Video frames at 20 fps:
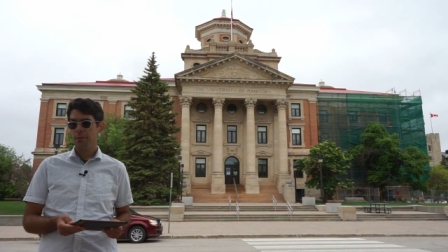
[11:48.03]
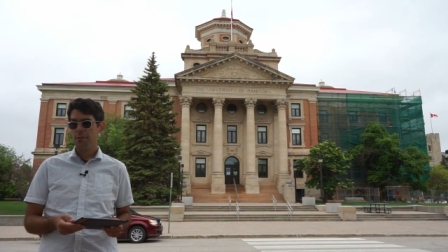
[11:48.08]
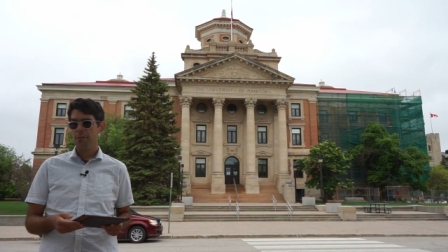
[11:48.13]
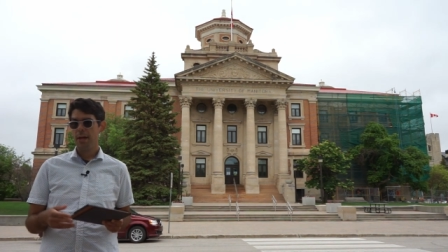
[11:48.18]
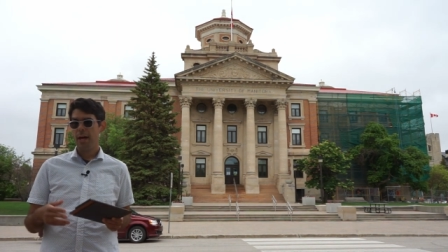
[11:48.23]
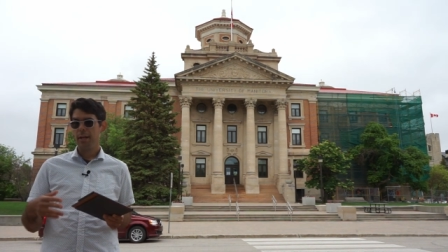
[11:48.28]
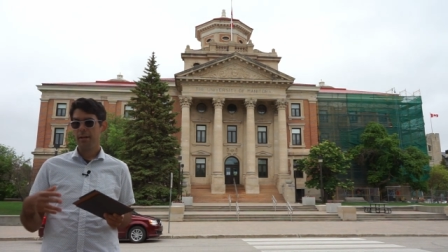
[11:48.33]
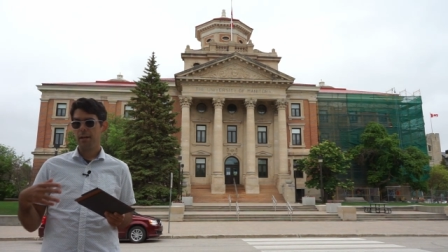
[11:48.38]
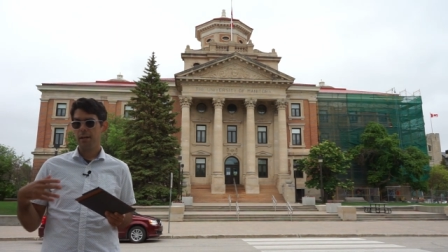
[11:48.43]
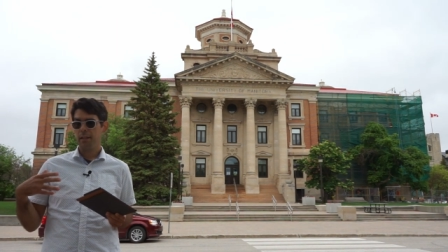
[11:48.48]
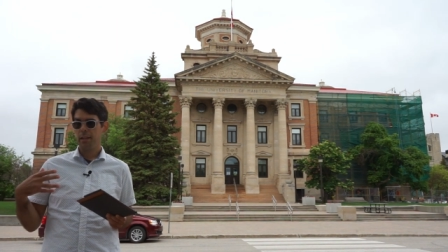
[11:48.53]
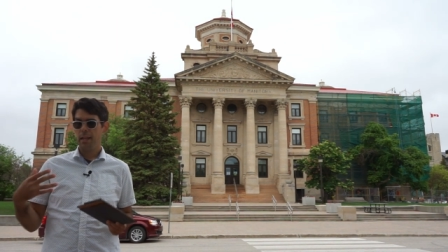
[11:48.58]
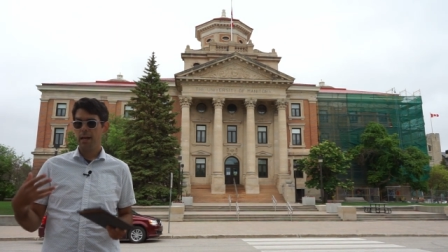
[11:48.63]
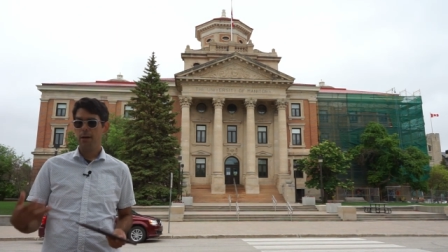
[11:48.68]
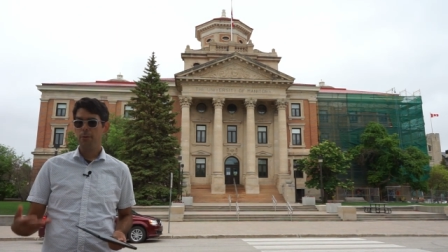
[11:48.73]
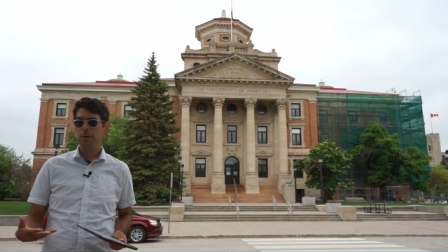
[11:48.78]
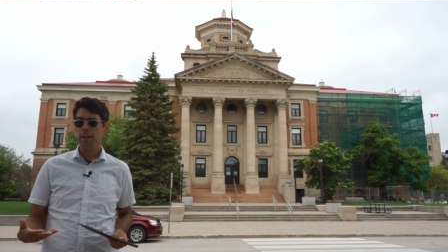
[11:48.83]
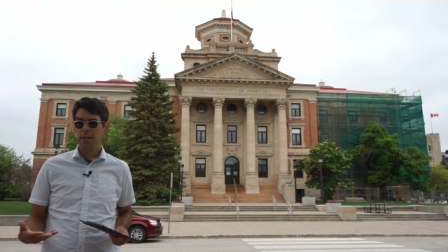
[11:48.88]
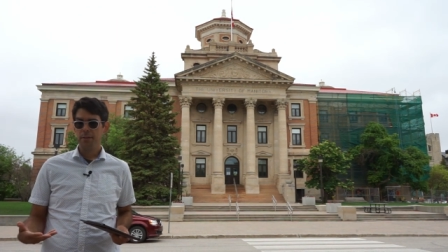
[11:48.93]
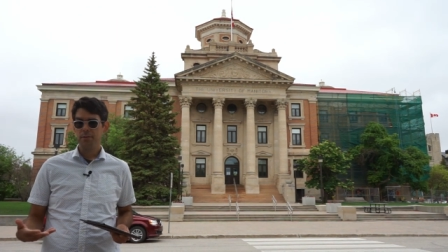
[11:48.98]
That
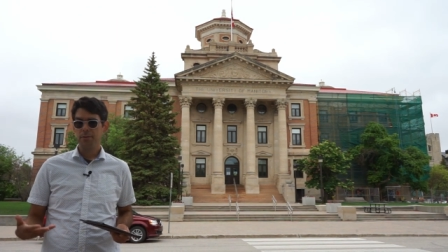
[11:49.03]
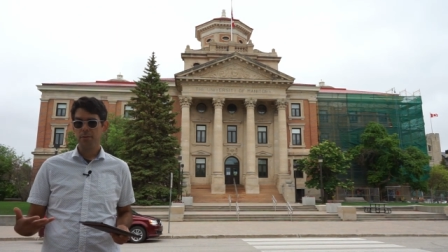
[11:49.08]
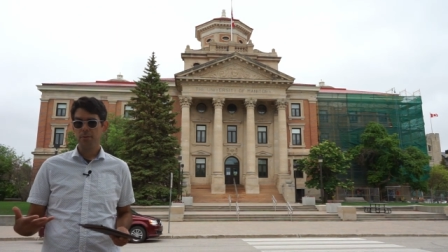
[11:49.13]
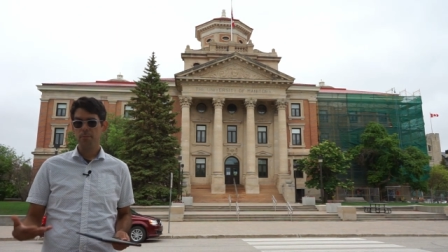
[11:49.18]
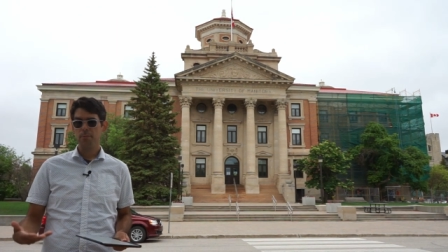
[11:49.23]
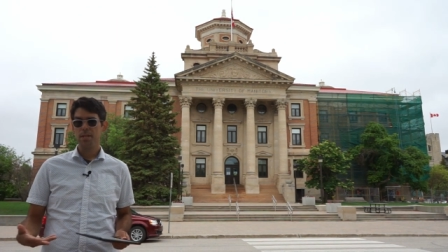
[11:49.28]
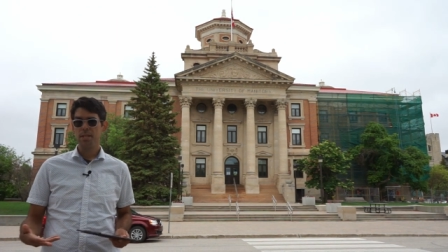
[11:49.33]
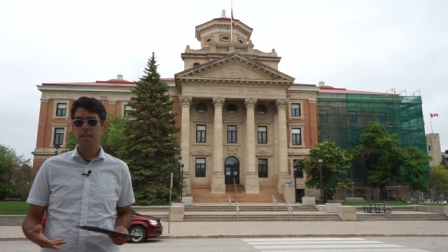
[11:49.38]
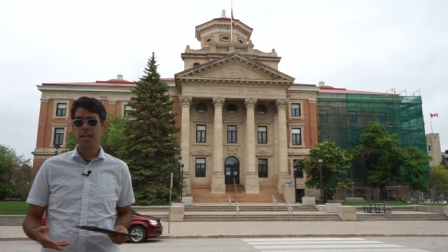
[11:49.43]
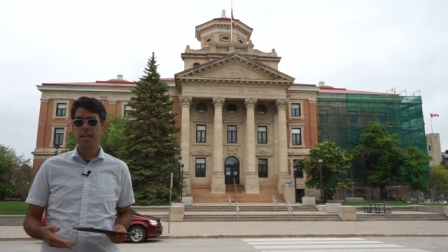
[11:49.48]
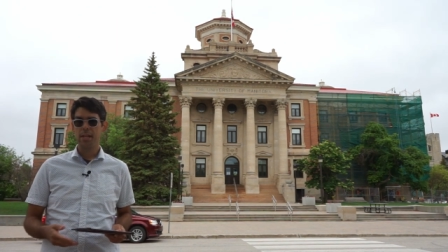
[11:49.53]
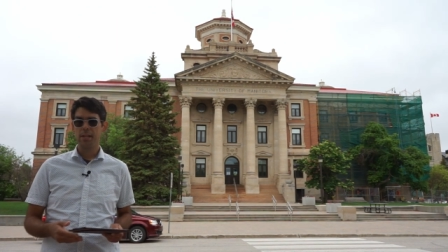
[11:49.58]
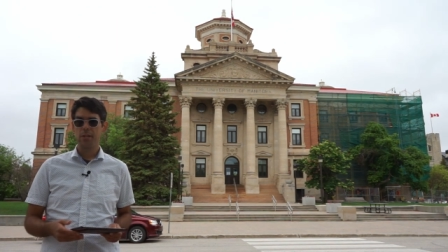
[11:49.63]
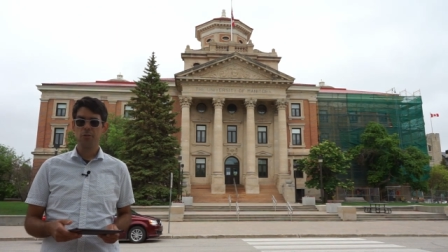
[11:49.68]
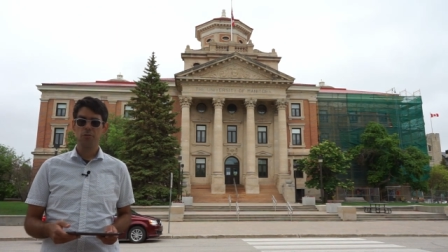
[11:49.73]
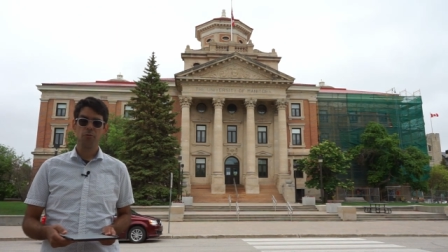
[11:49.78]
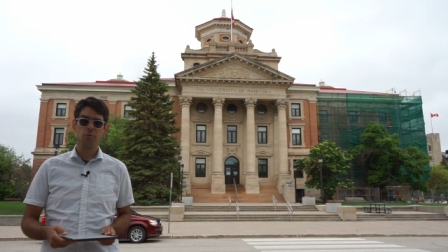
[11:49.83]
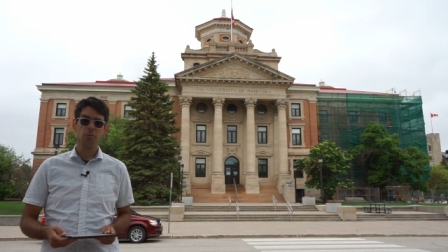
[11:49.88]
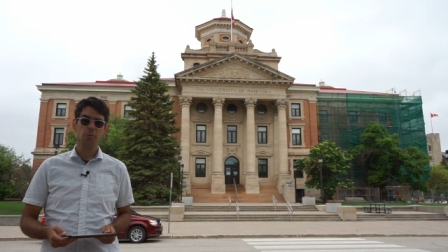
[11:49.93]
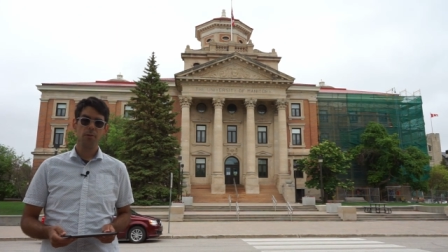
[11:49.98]
allowed us to regain
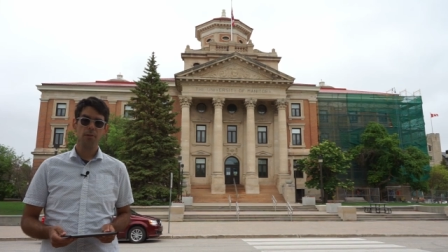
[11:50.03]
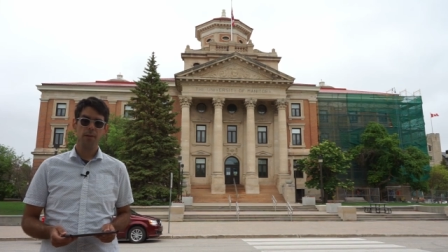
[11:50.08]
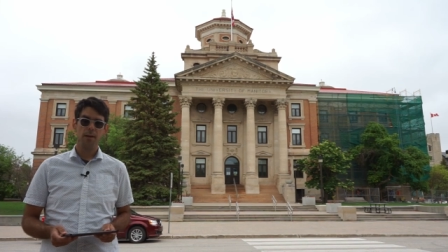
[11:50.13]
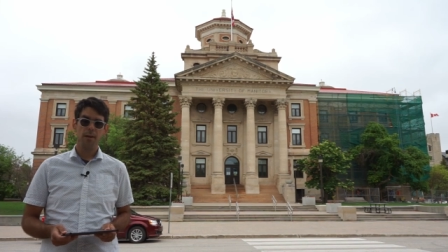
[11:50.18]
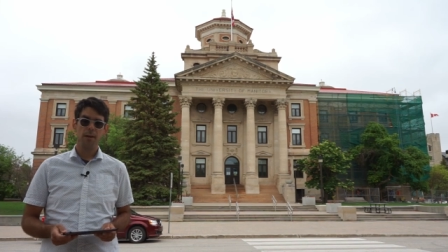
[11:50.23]
control